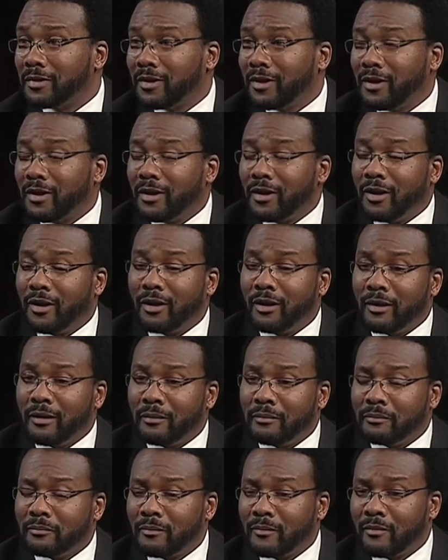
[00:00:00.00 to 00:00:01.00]

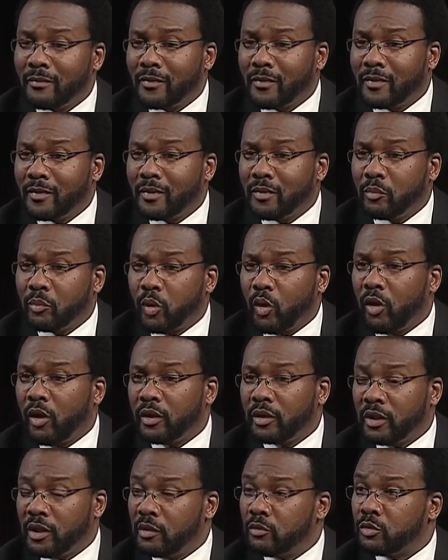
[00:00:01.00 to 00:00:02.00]
Okay.
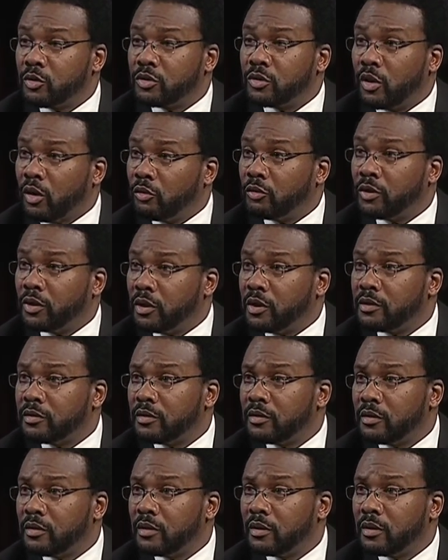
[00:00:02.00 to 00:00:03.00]
Partly it was on us.